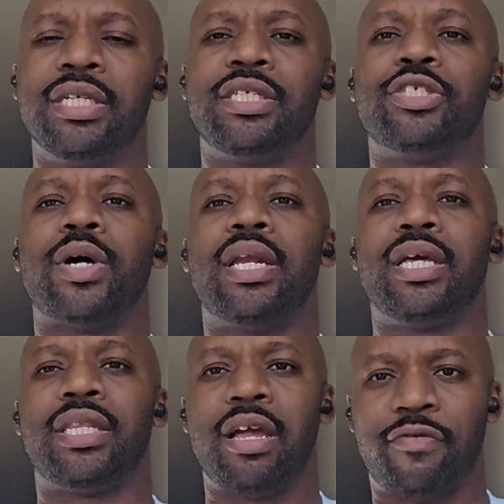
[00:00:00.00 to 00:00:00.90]
to try to
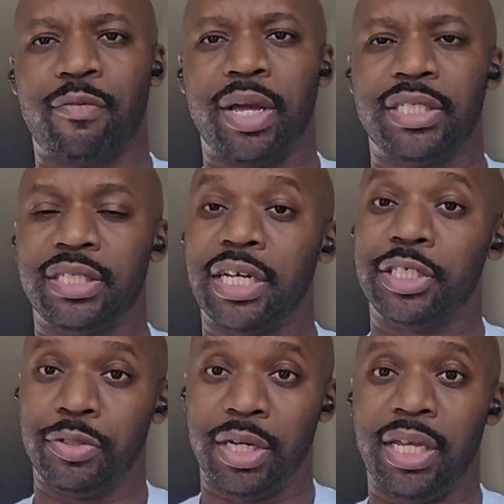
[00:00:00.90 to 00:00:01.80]
get the information
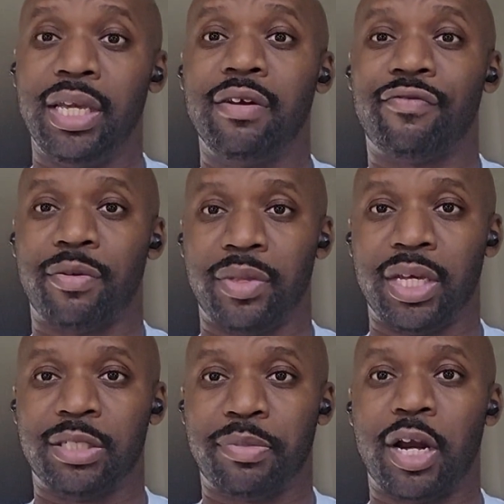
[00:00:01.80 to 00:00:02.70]
that you need from the
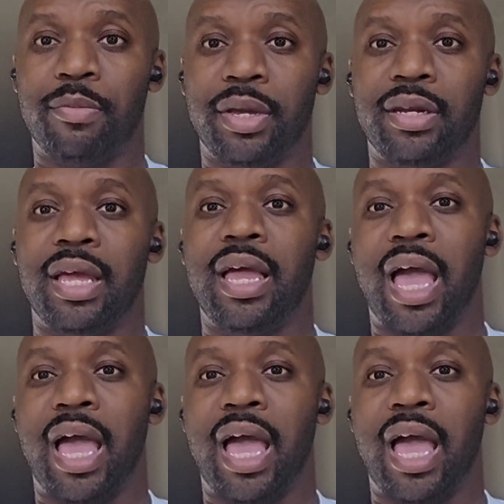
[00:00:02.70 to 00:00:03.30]
experiment?